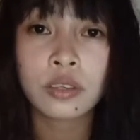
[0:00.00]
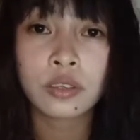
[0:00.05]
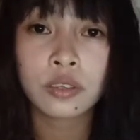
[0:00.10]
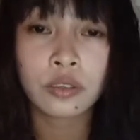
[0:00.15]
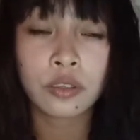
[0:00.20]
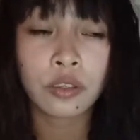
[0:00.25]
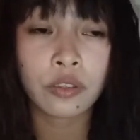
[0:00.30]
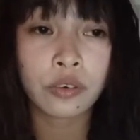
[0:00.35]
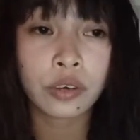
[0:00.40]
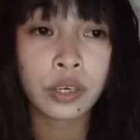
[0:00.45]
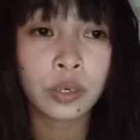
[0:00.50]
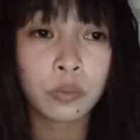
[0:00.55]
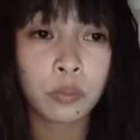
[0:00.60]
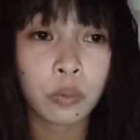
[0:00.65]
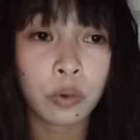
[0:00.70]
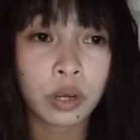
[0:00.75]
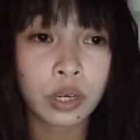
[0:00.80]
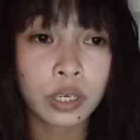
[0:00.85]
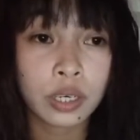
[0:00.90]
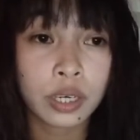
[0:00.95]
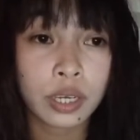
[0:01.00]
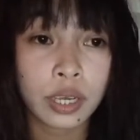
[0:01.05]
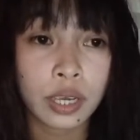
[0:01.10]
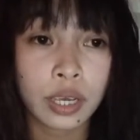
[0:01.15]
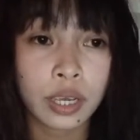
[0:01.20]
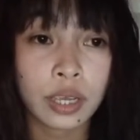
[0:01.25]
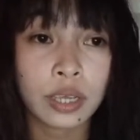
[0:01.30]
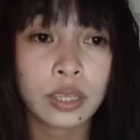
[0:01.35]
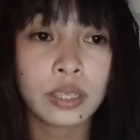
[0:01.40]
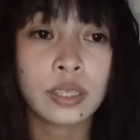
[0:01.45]
So the third one
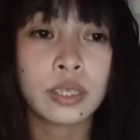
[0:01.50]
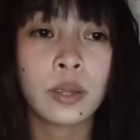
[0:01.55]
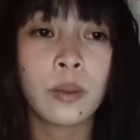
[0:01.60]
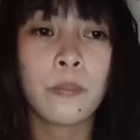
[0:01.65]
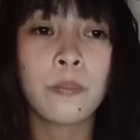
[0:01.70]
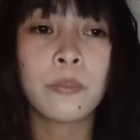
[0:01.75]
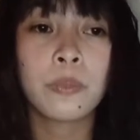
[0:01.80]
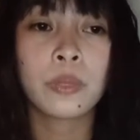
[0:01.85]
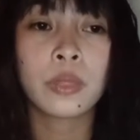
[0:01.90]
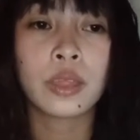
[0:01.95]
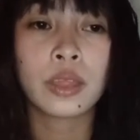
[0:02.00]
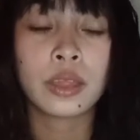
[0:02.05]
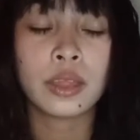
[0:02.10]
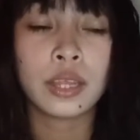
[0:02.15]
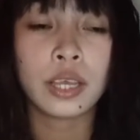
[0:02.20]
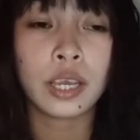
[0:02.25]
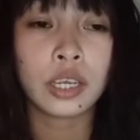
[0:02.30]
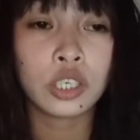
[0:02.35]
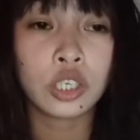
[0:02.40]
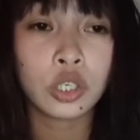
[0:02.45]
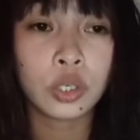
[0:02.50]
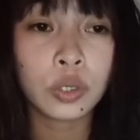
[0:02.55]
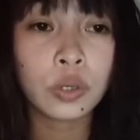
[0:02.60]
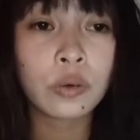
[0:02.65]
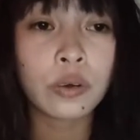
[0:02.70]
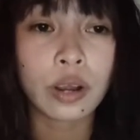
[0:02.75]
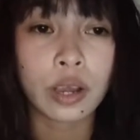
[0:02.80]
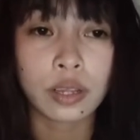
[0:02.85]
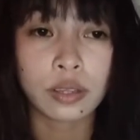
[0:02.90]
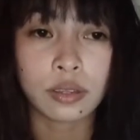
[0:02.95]
is the
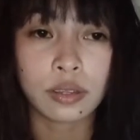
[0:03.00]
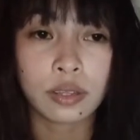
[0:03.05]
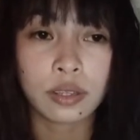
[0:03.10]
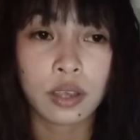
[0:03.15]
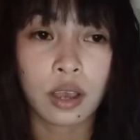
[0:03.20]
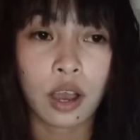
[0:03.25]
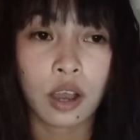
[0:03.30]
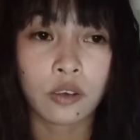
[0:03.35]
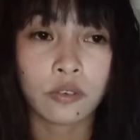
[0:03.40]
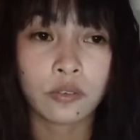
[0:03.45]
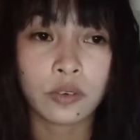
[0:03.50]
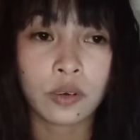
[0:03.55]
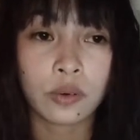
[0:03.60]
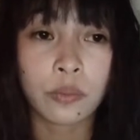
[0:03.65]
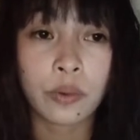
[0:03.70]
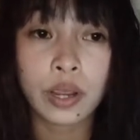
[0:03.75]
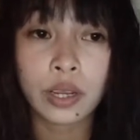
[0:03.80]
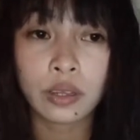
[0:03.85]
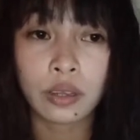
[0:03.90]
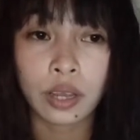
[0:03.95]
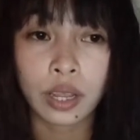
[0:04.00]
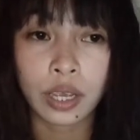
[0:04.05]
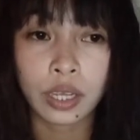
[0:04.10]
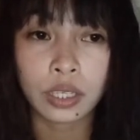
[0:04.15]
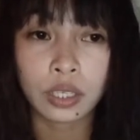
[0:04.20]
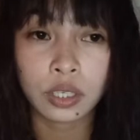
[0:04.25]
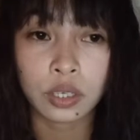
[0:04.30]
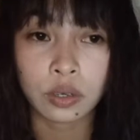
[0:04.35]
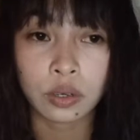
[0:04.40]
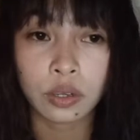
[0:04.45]
assurance of the red
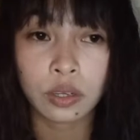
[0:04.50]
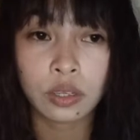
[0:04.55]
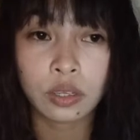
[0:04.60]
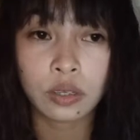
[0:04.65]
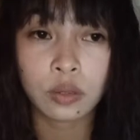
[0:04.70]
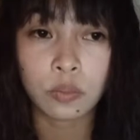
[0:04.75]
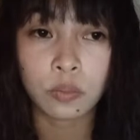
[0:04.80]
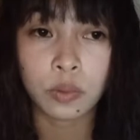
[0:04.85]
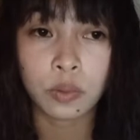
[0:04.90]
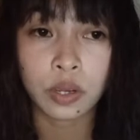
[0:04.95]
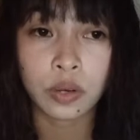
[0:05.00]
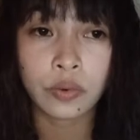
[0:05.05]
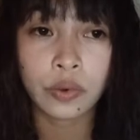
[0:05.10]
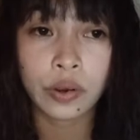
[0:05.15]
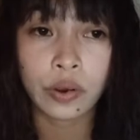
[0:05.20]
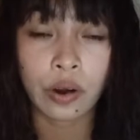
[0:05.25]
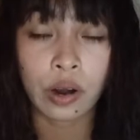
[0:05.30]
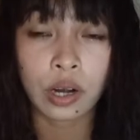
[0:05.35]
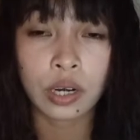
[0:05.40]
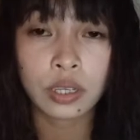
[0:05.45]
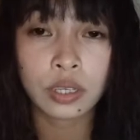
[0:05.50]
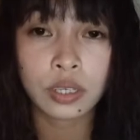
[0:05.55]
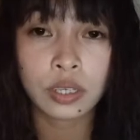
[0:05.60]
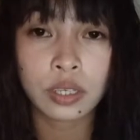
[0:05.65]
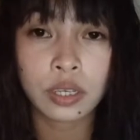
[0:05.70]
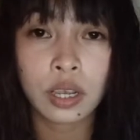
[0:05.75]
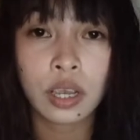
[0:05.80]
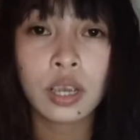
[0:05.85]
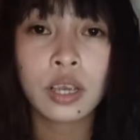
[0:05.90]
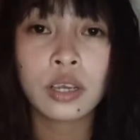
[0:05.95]
line goods with
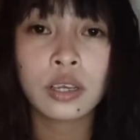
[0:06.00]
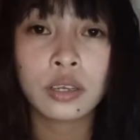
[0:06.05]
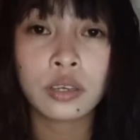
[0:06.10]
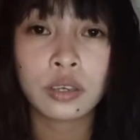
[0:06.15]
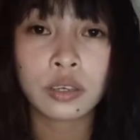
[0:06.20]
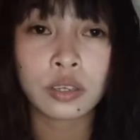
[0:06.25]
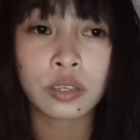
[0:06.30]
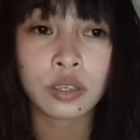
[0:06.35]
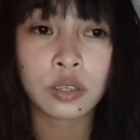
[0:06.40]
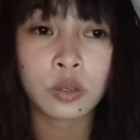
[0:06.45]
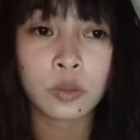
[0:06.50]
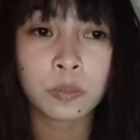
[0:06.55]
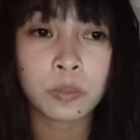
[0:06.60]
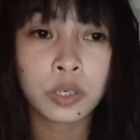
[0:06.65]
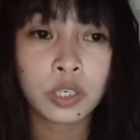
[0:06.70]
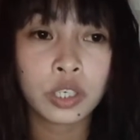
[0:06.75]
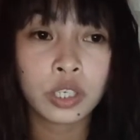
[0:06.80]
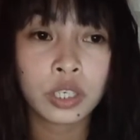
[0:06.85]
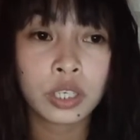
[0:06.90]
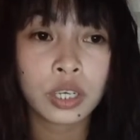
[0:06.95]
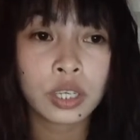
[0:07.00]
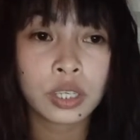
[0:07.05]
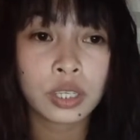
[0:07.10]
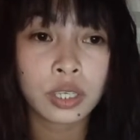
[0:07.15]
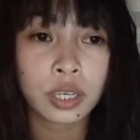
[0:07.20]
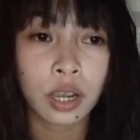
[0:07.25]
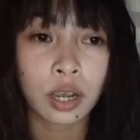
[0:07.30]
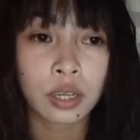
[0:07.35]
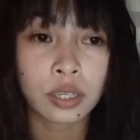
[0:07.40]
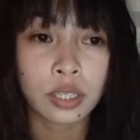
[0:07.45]
regards to the
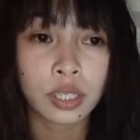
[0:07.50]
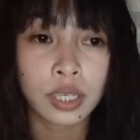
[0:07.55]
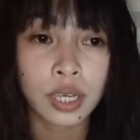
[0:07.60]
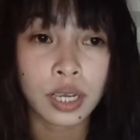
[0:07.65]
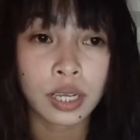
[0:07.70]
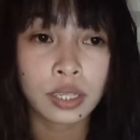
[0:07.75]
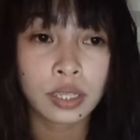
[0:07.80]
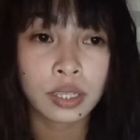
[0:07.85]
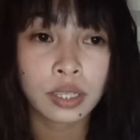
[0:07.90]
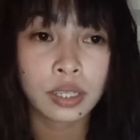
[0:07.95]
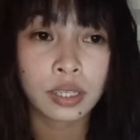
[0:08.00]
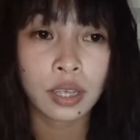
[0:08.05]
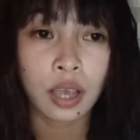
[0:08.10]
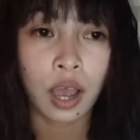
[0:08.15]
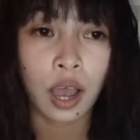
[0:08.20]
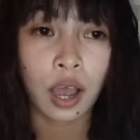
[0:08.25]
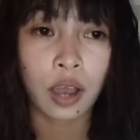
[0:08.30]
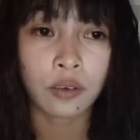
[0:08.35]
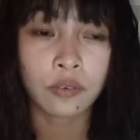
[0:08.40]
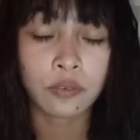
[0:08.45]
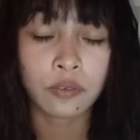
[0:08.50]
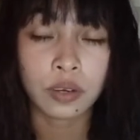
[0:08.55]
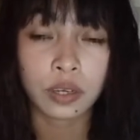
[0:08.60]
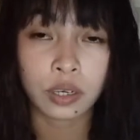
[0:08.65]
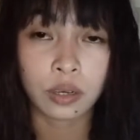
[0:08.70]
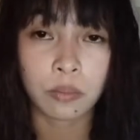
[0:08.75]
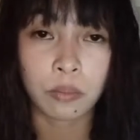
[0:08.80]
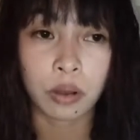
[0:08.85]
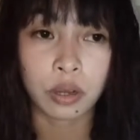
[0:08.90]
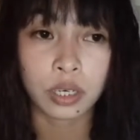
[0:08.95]
suspicious contents of the
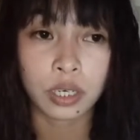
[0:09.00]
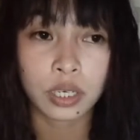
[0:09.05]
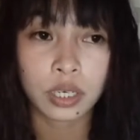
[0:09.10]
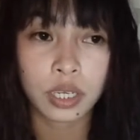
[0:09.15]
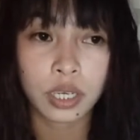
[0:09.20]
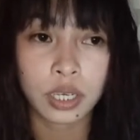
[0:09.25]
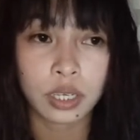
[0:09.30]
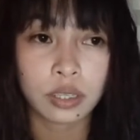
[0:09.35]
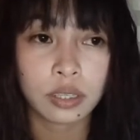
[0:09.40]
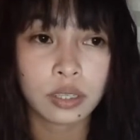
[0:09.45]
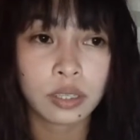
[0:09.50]
commodities.